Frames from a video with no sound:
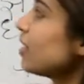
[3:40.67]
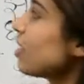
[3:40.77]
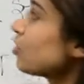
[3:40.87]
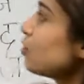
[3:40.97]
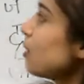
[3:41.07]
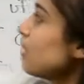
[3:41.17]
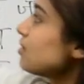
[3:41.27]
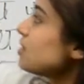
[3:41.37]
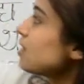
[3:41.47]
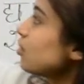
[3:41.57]
Now the
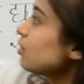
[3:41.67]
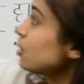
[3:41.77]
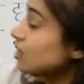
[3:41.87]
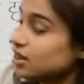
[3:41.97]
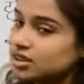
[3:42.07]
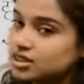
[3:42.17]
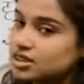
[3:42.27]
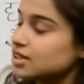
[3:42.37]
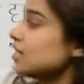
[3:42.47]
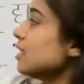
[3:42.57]
vowel sound
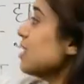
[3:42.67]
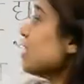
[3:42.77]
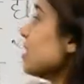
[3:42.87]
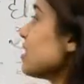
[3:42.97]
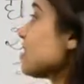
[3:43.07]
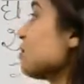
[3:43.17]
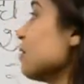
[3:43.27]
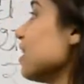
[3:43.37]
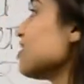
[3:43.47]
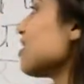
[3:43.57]
is the
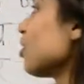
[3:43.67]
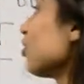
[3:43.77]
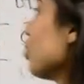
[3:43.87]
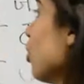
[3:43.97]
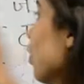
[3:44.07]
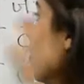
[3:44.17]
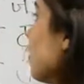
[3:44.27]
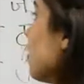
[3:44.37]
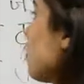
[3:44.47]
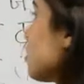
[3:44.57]
base sound for all
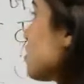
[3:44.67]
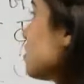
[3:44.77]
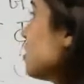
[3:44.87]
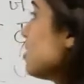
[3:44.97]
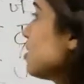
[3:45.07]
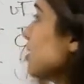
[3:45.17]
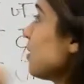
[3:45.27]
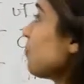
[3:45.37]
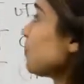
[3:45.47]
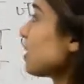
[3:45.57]
of the consonants.
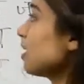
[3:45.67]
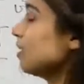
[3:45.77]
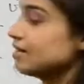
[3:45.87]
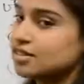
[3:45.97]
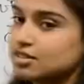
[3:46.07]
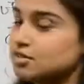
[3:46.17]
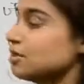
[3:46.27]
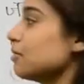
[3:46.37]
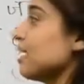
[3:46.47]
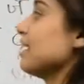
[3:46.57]
Listen to
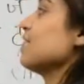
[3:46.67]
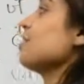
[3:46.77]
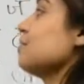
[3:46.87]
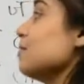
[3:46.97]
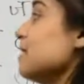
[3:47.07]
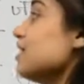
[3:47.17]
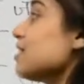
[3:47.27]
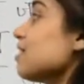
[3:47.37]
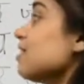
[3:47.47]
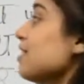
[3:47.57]
me while I speak.
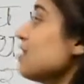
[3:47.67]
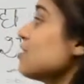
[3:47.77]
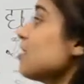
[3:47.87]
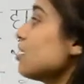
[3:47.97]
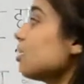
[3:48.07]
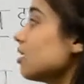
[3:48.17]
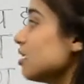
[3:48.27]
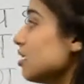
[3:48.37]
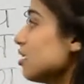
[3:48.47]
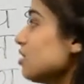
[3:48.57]
It's
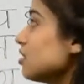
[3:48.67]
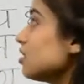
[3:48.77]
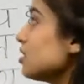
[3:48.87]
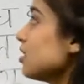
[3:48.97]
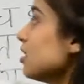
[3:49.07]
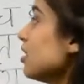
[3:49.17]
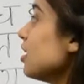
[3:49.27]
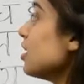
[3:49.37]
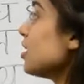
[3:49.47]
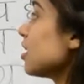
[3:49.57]
K,
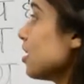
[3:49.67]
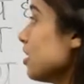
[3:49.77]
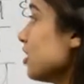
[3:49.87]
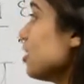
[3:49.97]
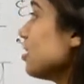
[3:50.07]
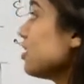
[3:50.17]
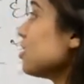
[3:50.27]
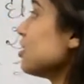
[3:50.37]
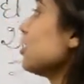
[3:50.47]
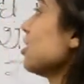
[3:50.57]
K,
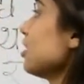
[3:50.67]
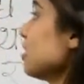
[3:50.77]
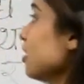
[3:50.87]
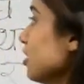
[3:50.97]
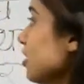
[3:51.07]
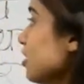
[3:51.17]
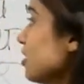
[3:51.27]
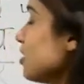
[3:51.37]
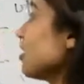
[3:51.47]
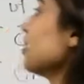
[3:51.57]
G,
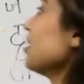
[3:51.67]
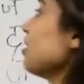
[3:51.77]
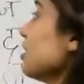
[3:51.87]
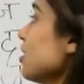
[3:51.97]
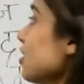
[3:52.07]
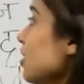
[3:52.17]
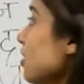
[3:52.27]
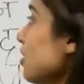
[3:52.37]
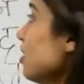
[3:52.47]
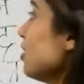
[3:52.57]

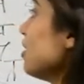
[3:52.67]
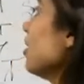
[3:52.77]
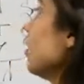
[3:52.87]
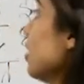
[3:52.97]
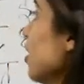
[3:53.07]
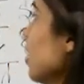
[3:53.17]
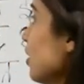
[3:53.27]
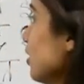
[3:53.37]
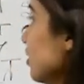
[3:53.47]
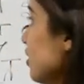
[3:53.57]
Gh,
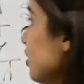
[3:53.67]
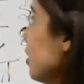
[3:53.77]
R,